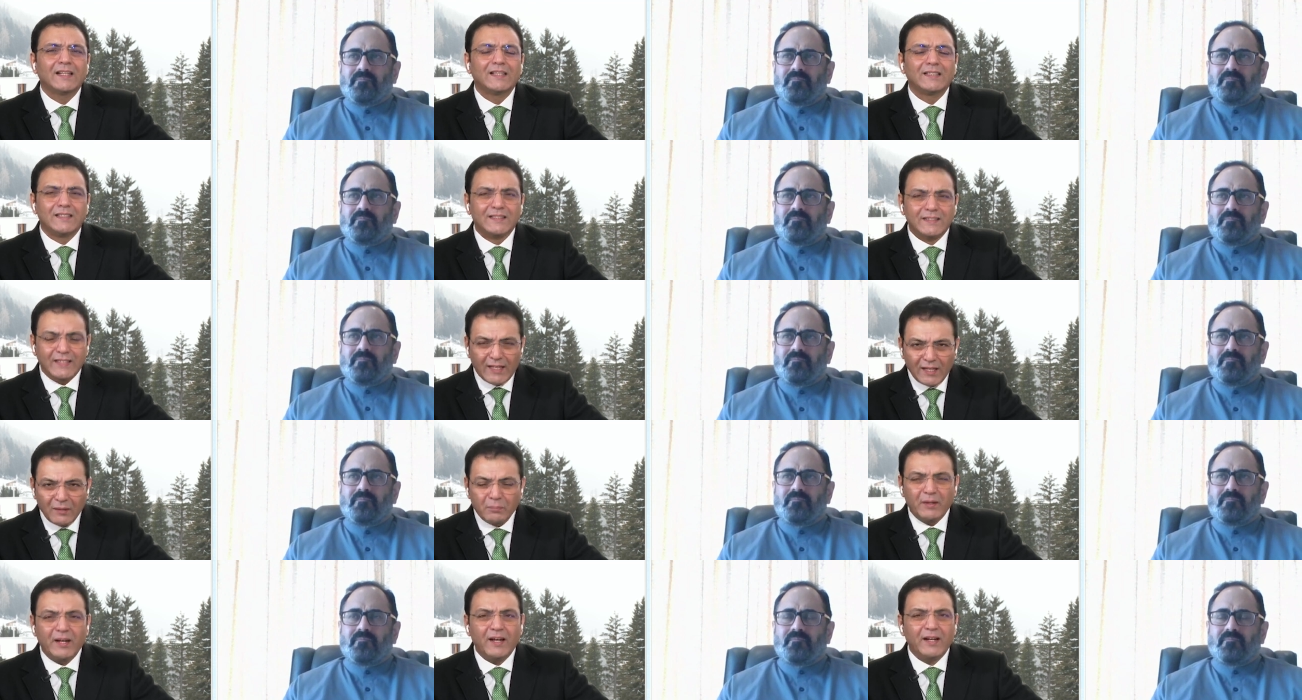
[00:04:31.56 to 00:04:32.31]

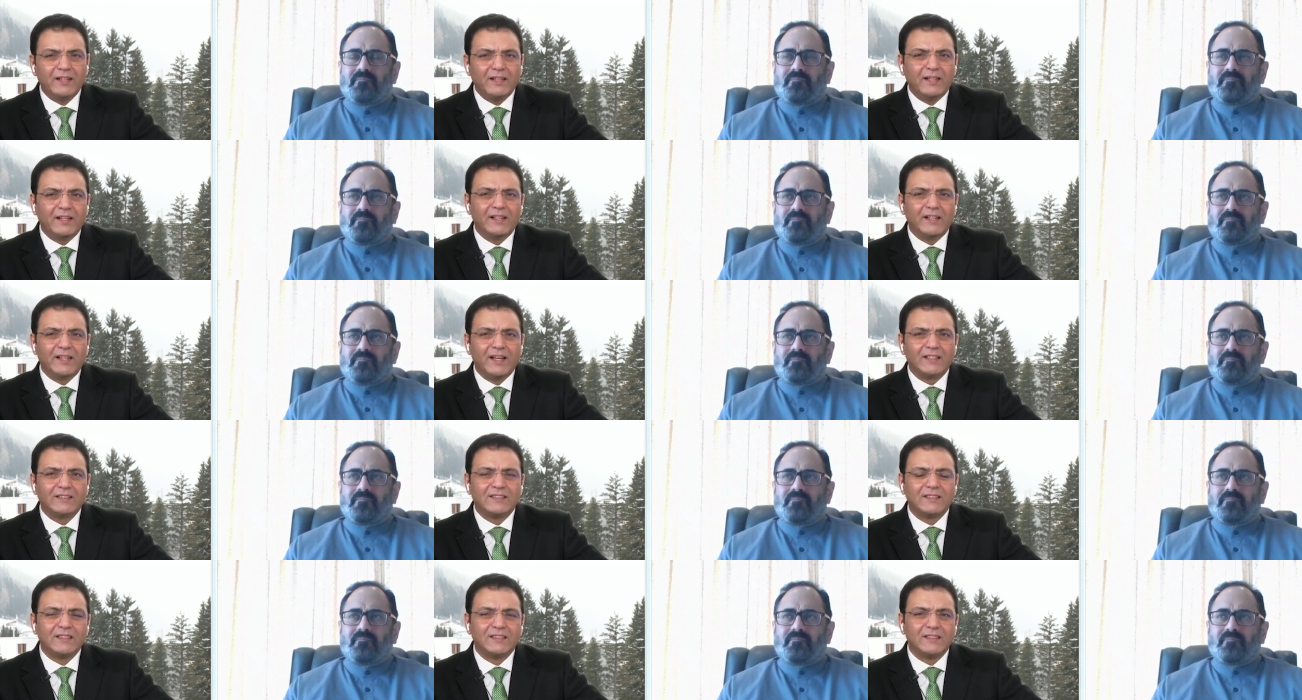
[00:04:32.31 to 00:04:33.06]
Speaker 1: celebrate
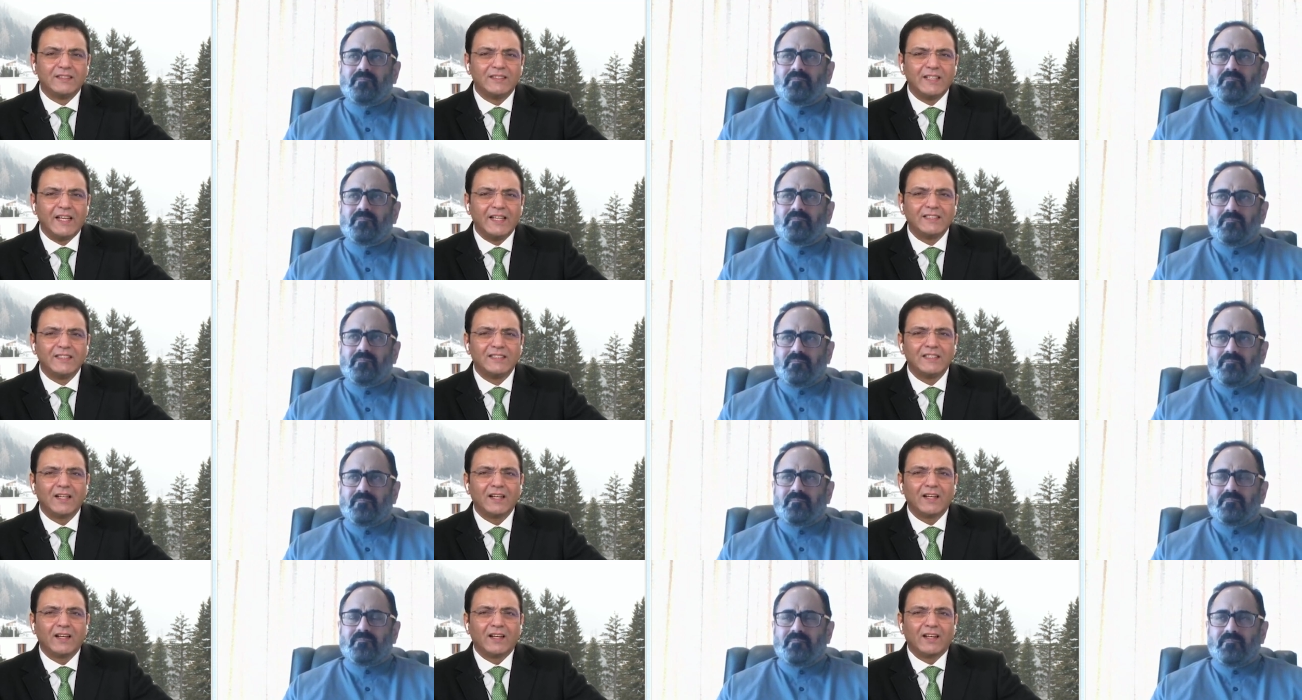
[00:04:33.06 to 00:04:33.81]
India's
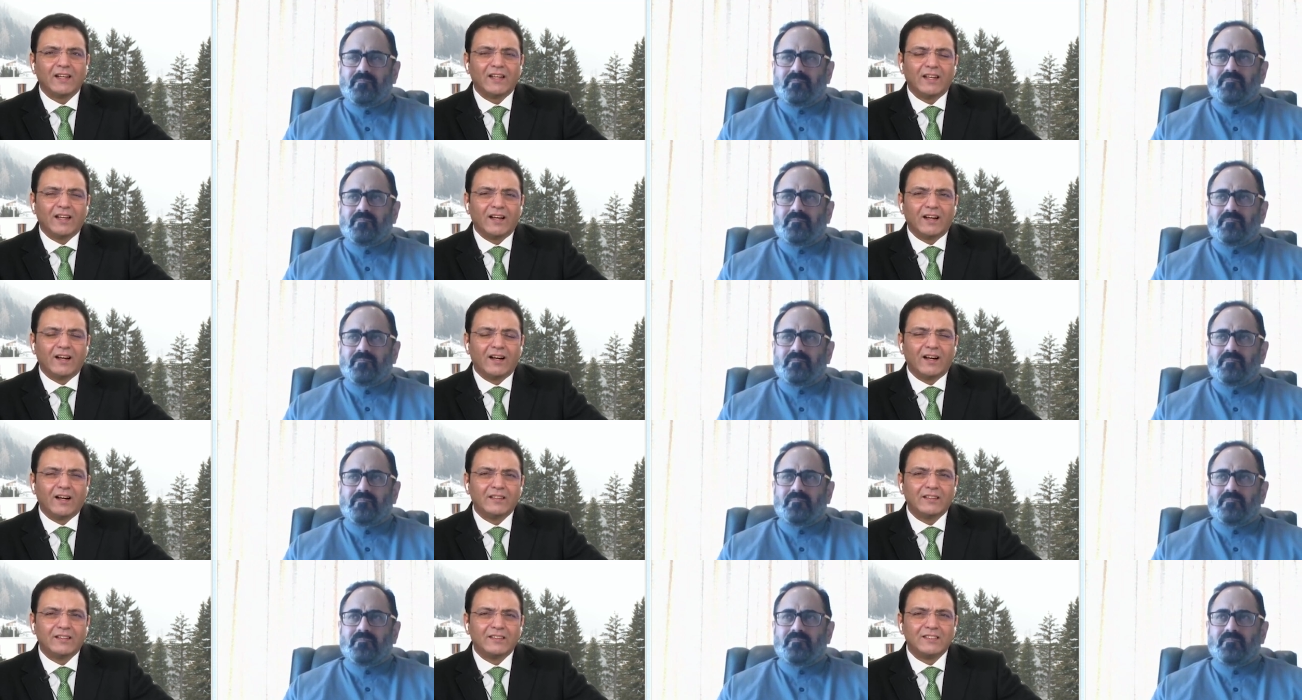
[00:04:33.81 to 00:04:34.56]
success,
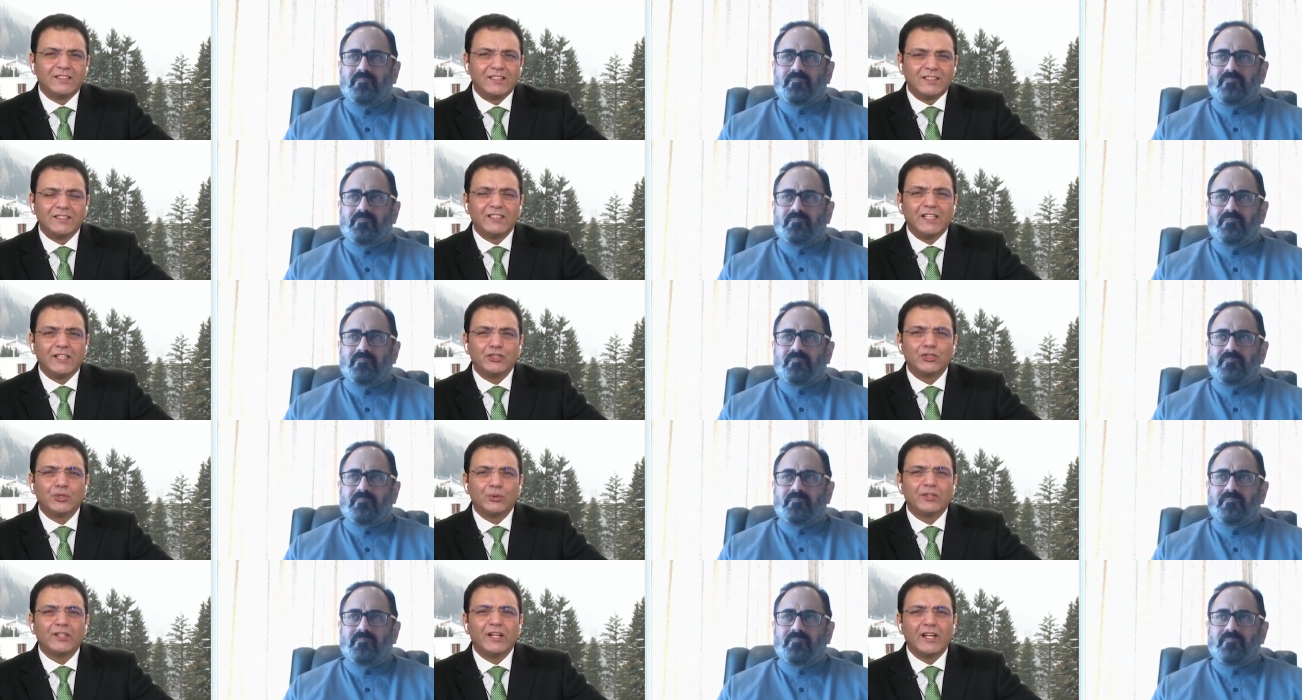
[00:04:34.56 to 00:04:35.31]
uh, success
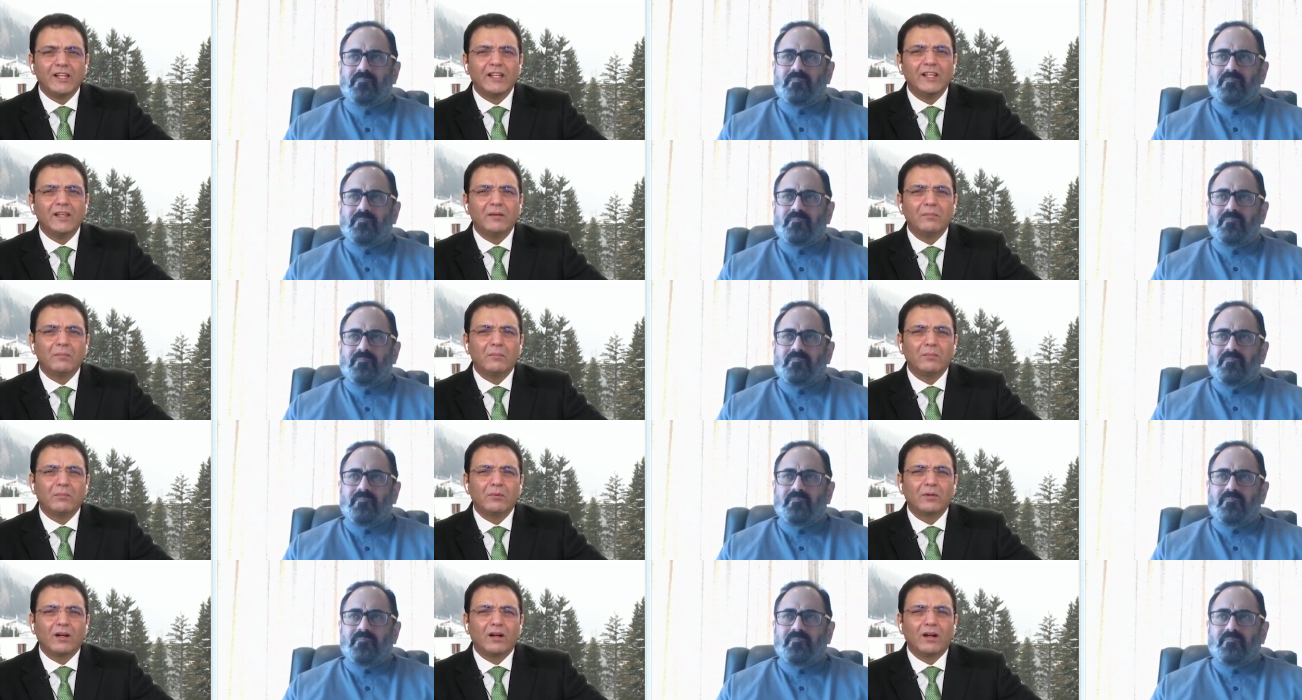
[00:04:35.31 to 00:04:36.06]
should really
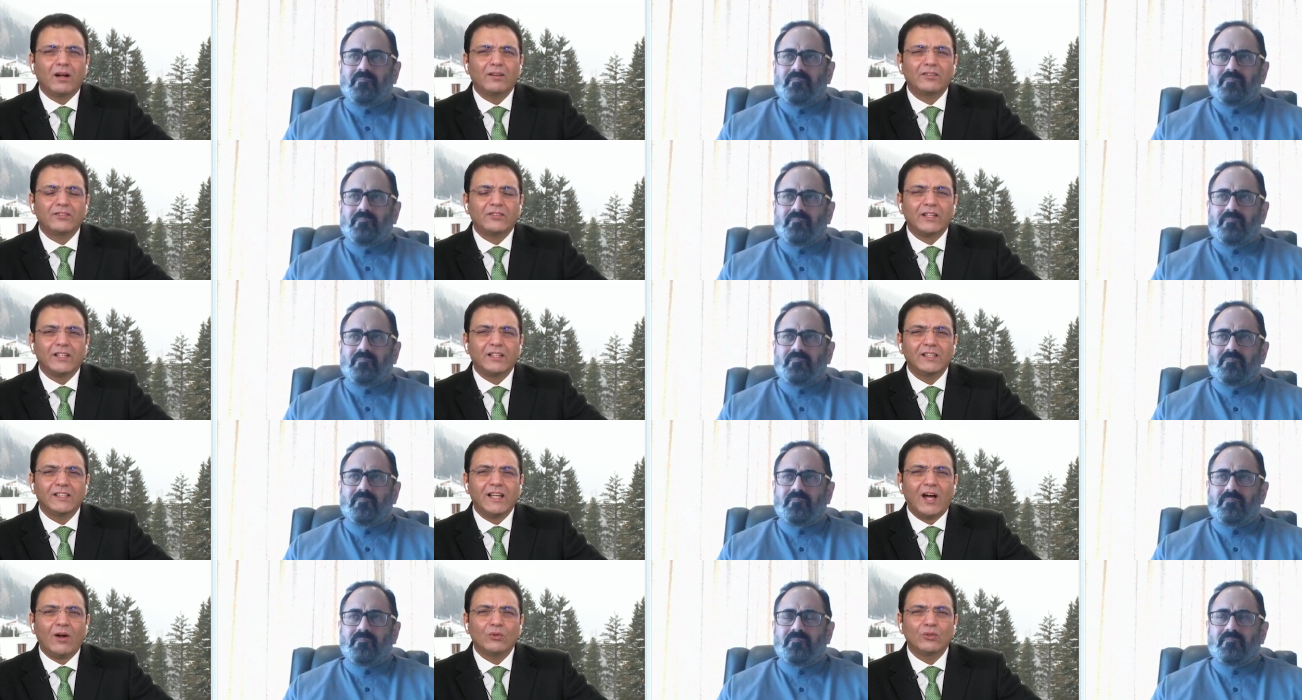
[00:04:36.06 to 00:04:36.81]
uh,
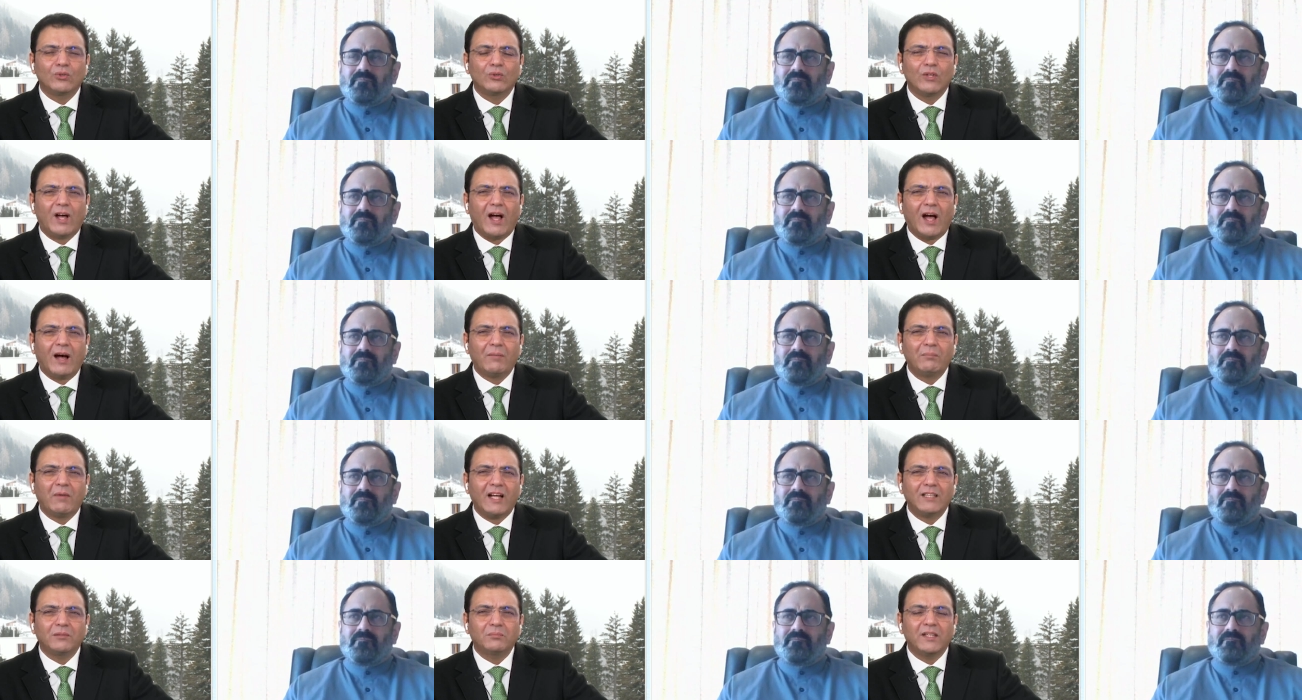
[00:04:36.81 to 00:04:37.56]
trickle down to the
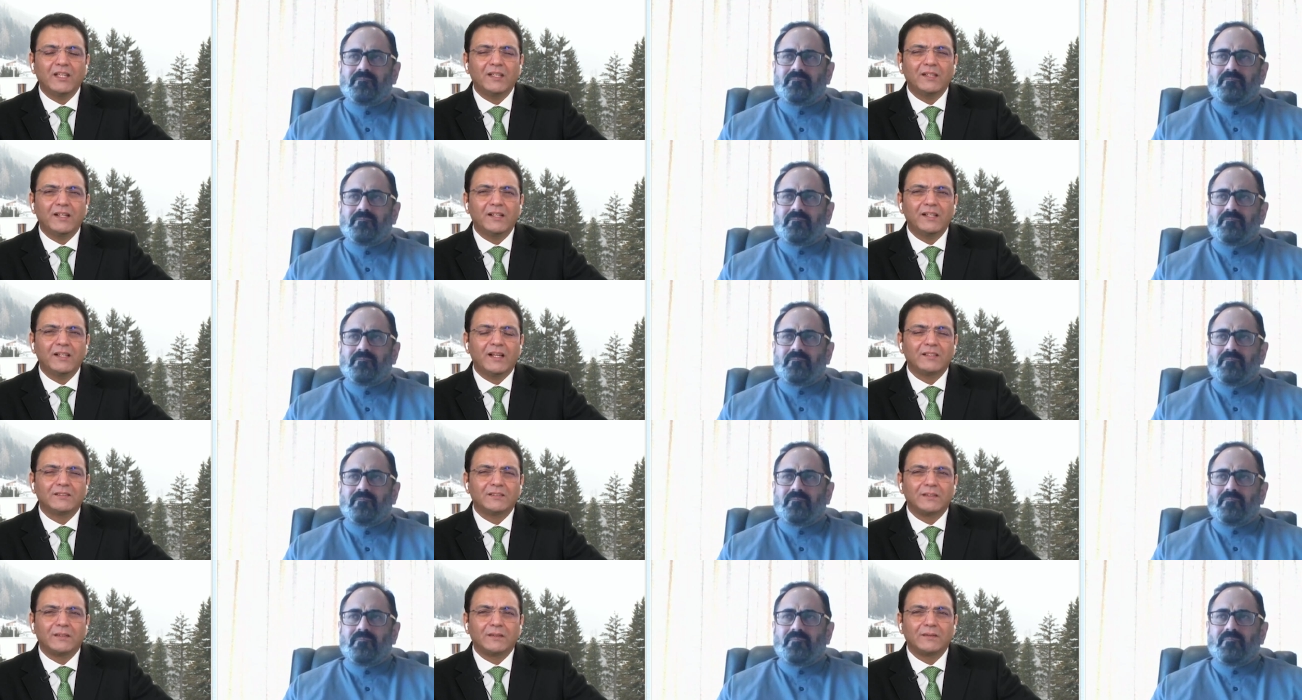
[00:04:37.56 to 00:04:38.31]
Aam Aadmi in
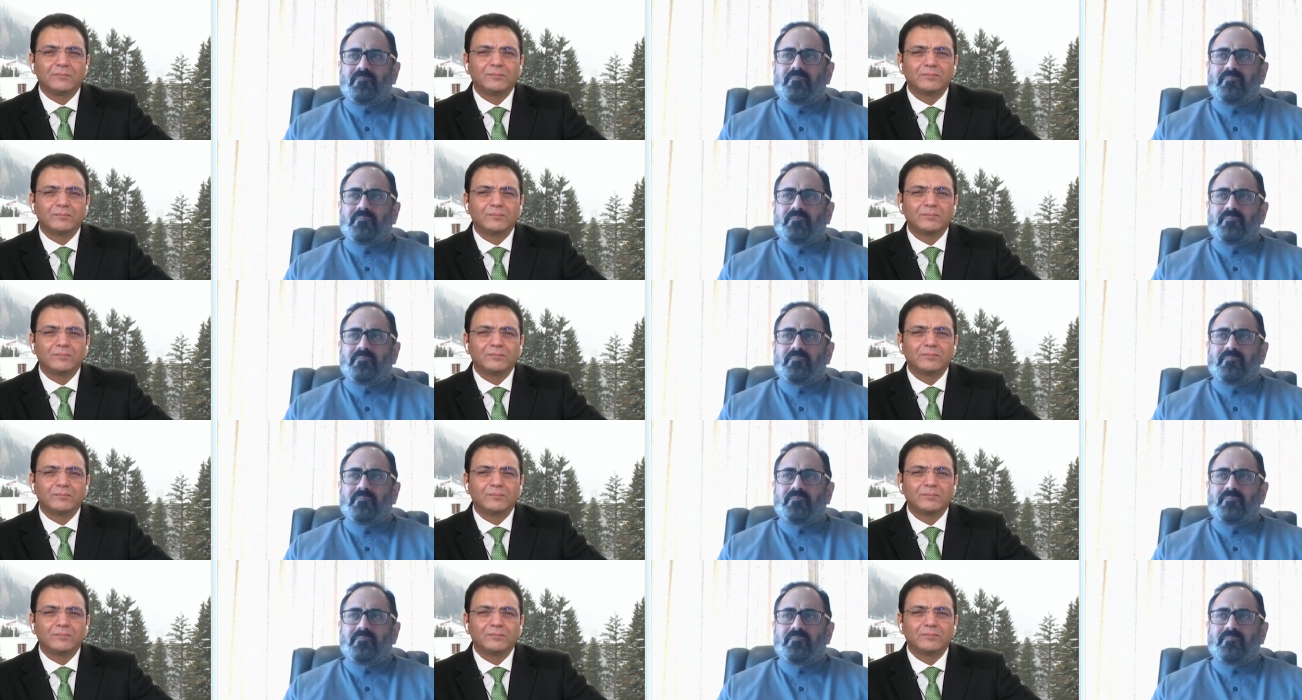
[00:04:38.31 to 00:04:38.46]
India, sir.